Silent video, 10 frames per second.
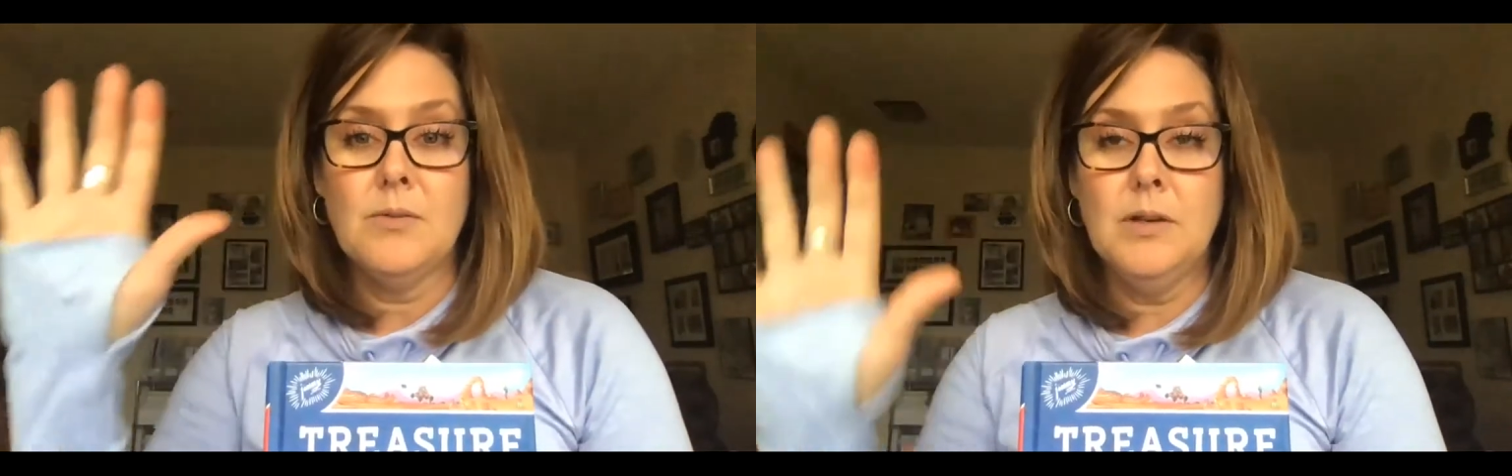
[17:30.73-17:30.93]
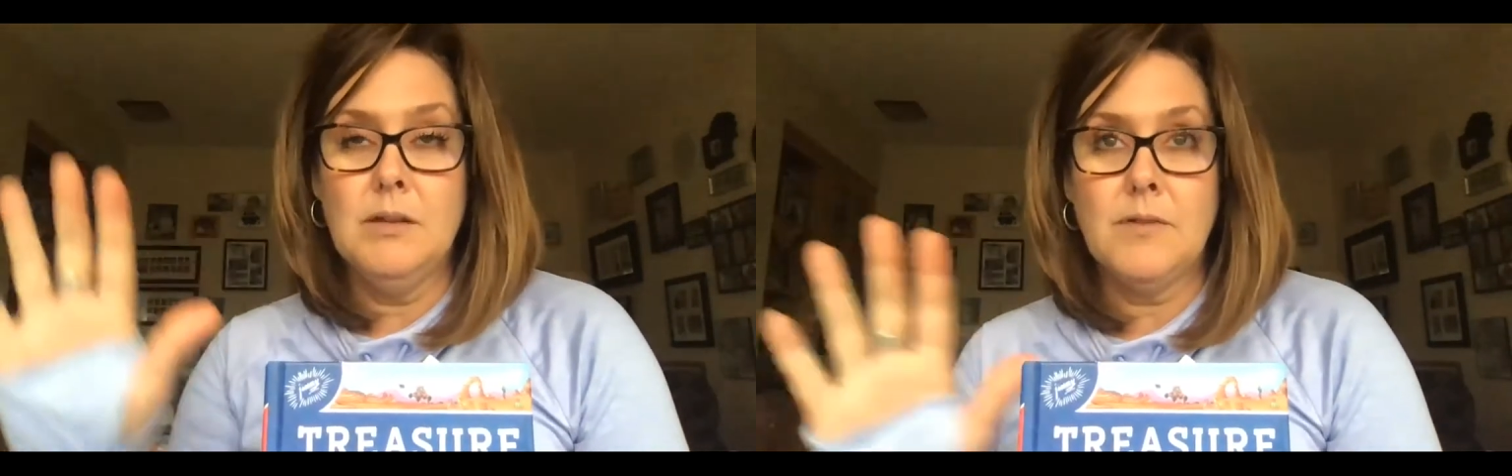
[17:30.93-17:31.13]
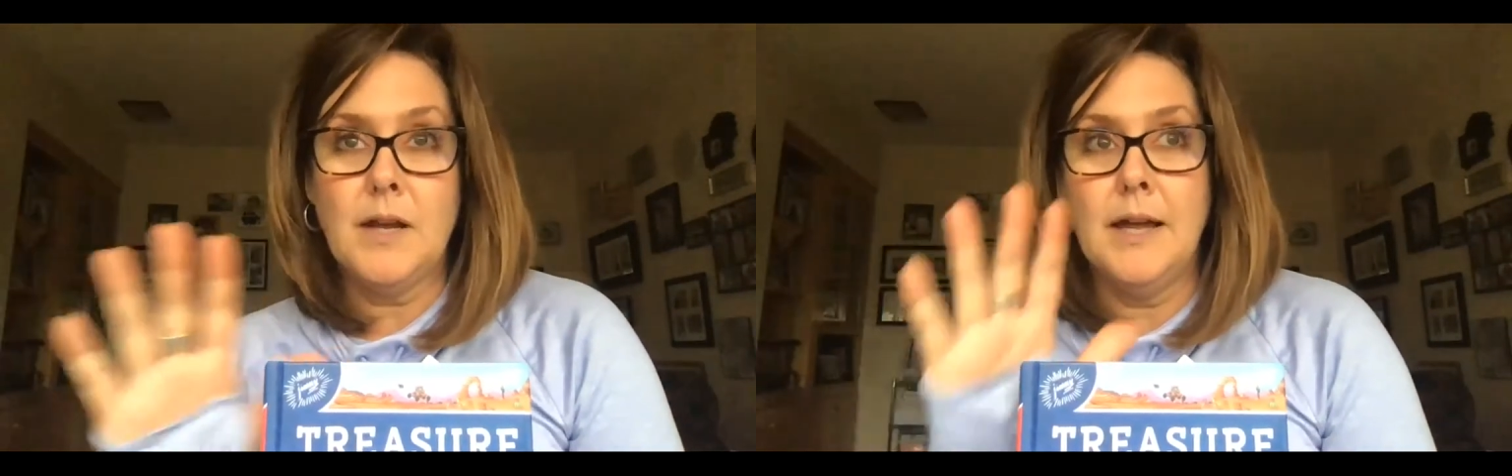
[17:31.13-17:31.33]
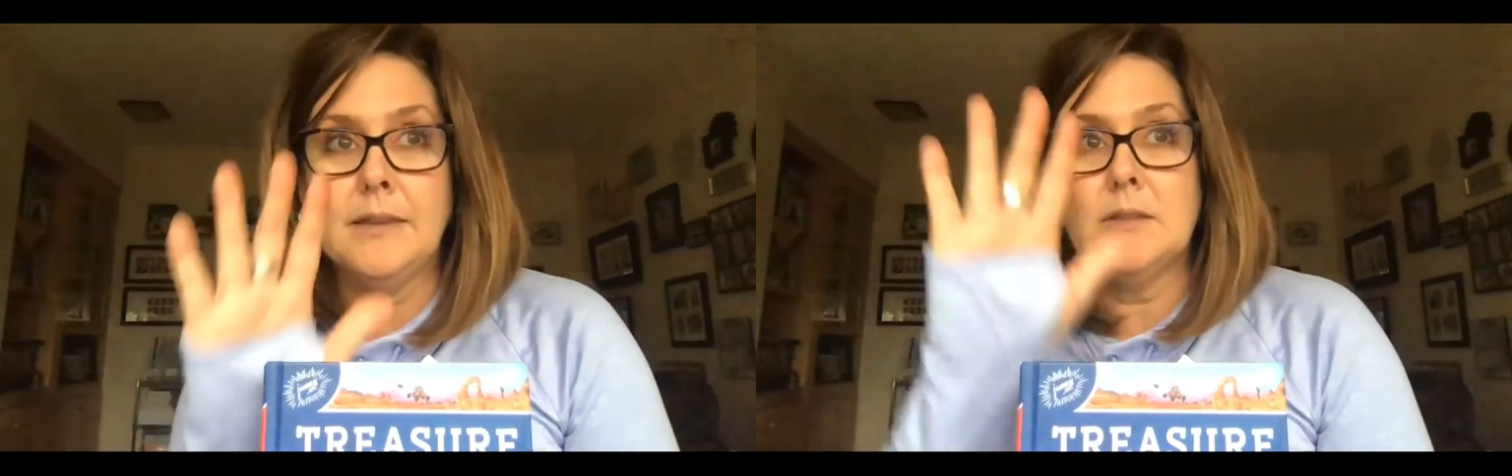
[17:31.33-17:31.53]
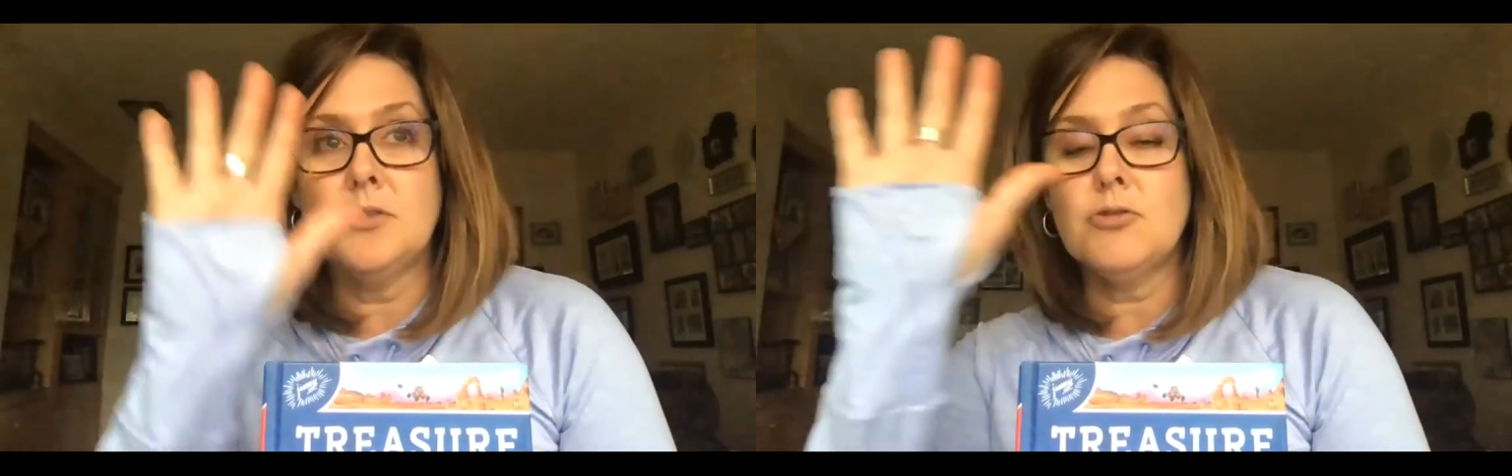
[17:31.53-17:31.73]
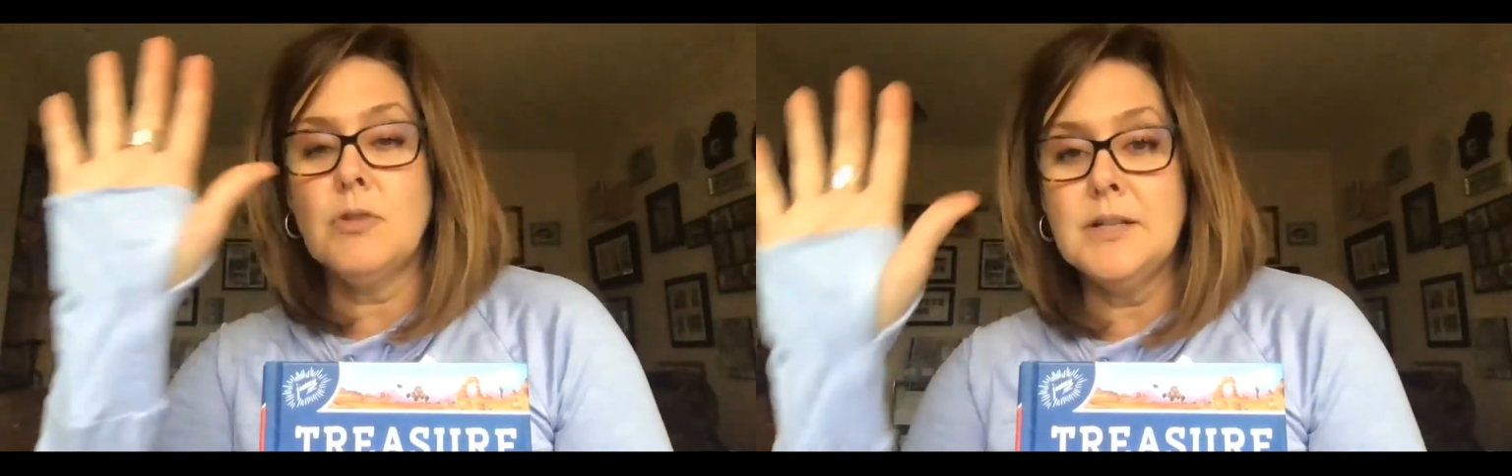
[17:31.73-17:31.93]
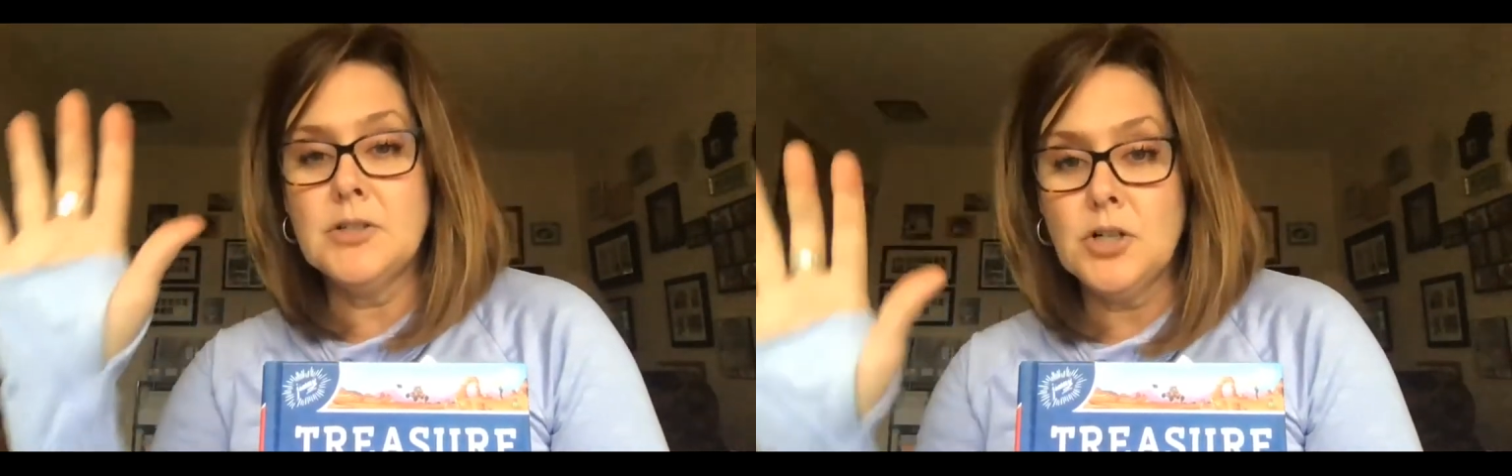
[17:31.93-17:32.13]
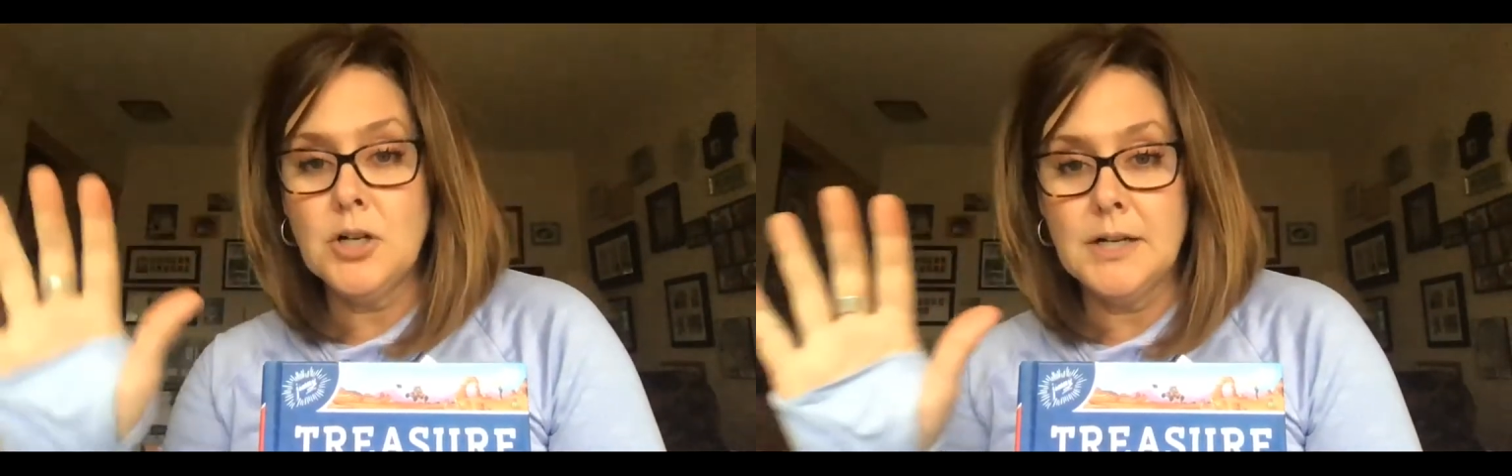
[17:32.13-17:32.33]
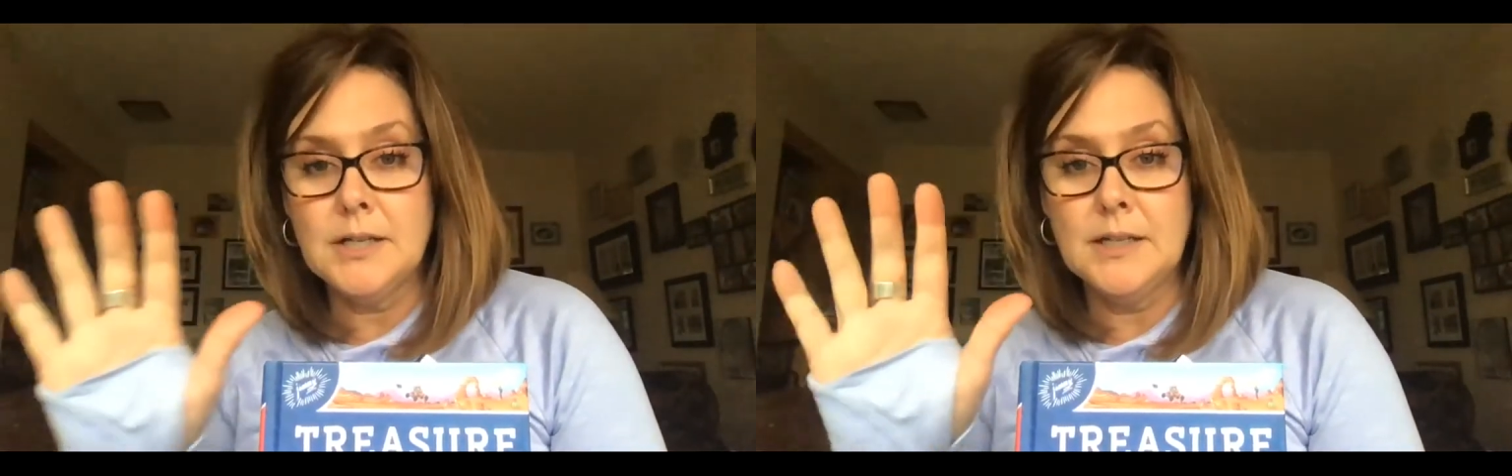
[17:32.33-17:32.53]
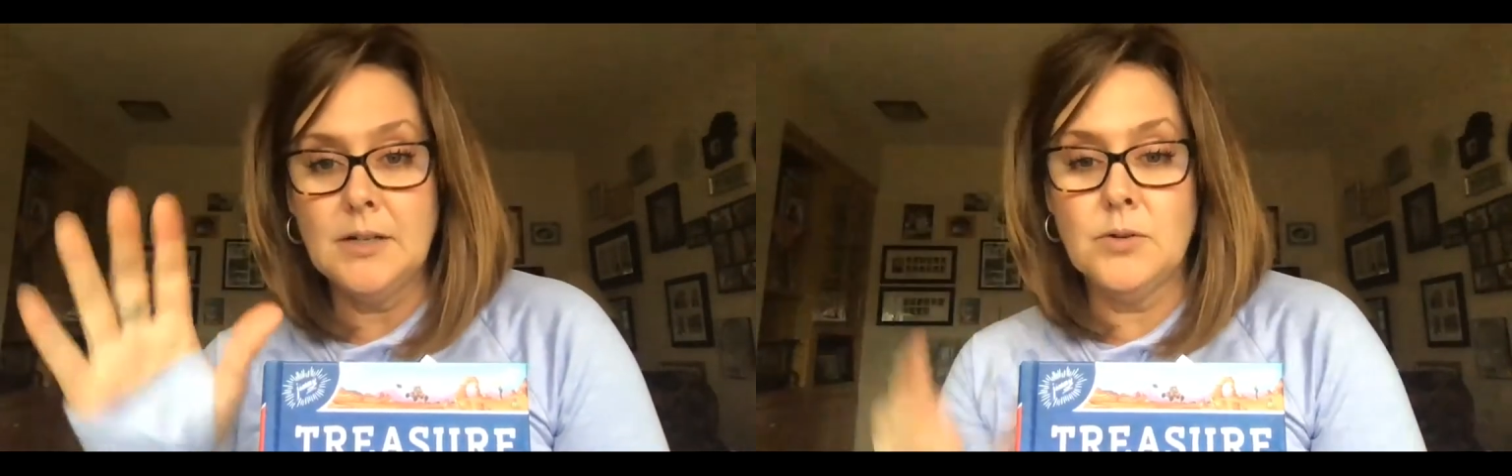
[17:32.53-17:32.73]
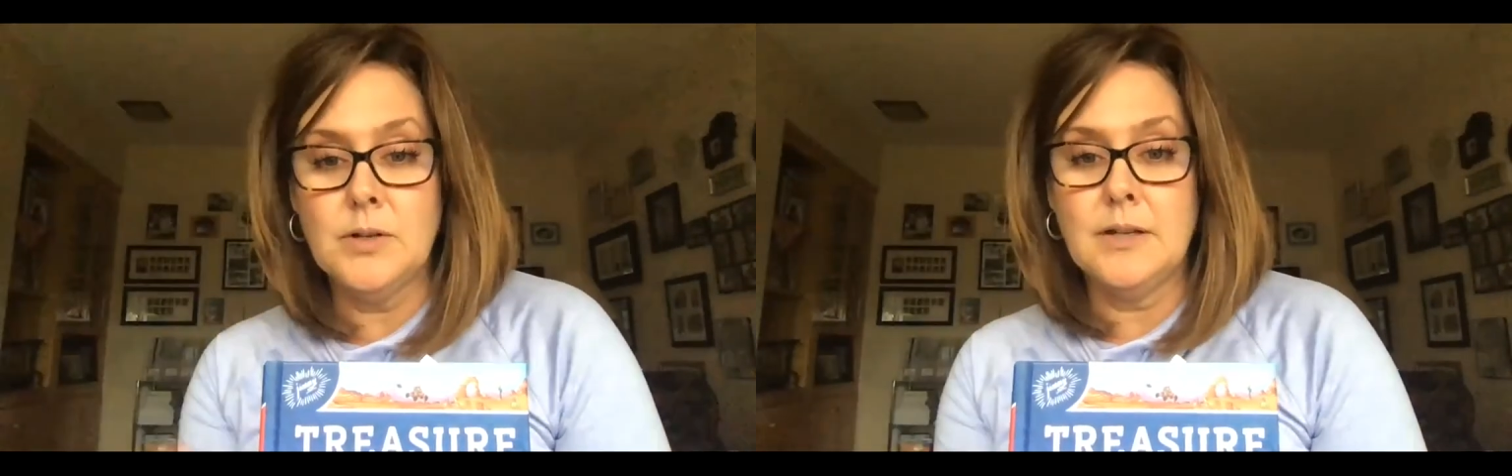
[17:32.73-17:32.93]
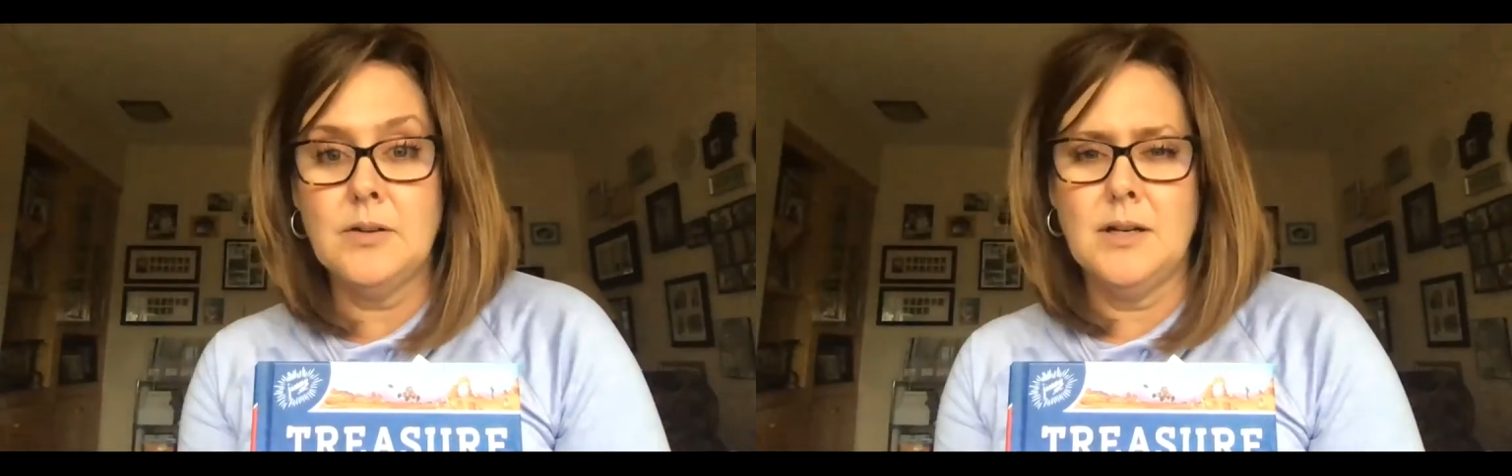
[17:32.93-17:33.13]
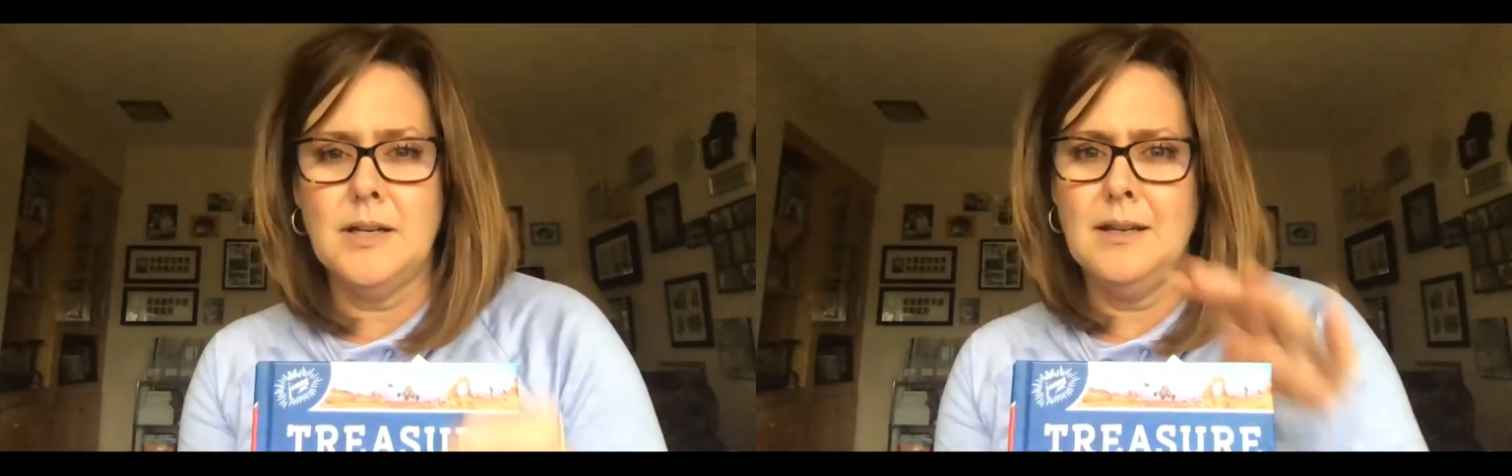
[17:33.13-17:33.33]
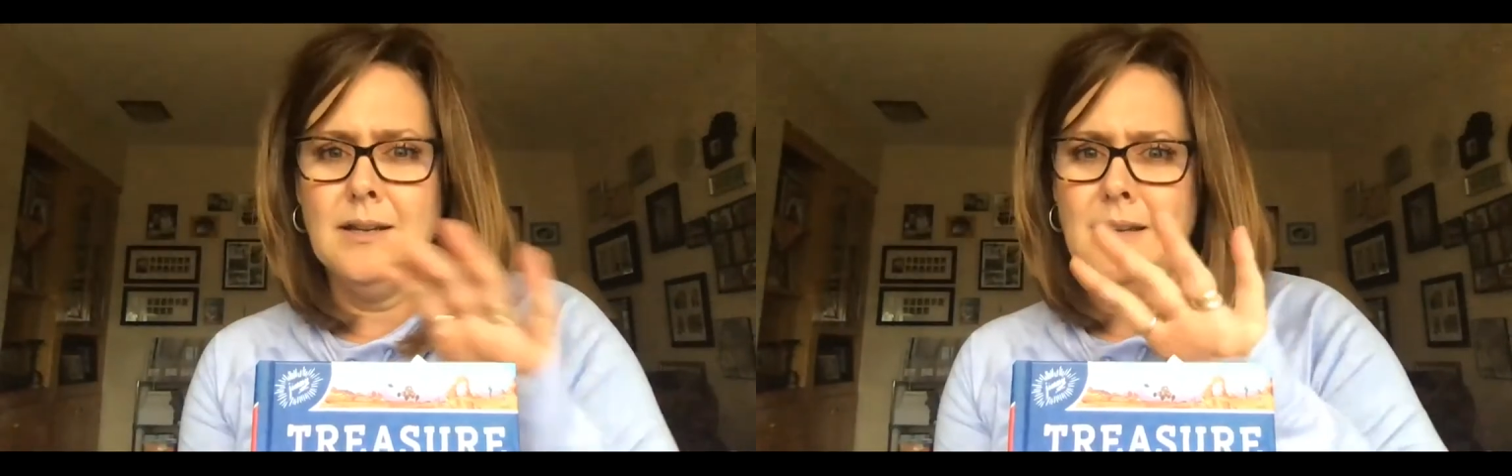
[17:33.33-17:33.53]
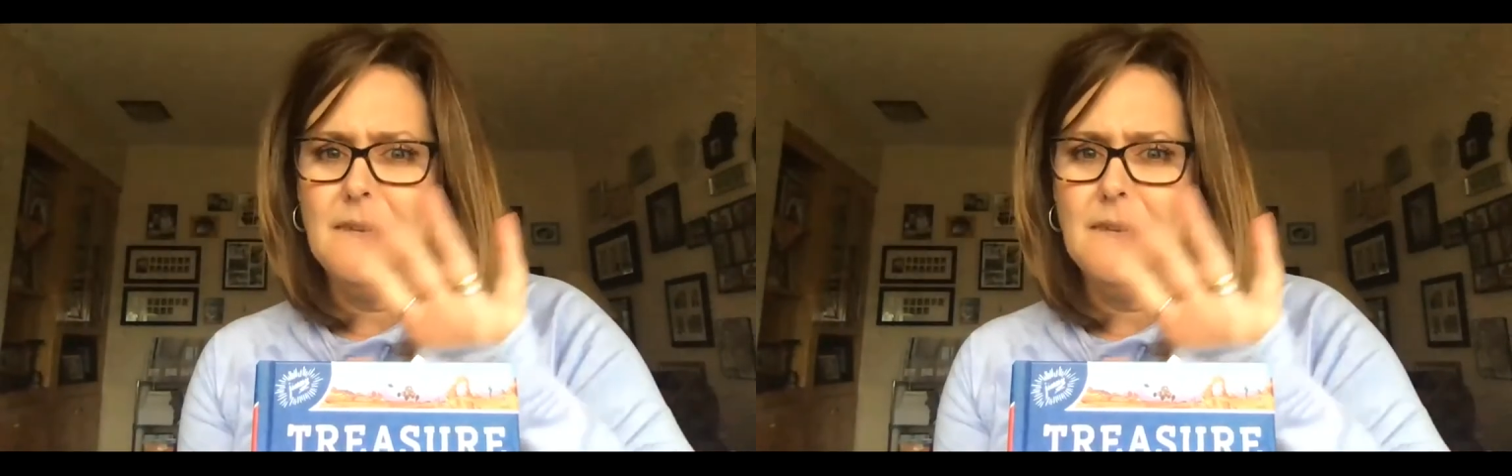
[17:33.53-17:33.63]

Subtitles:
We've got the treasure hunting going on,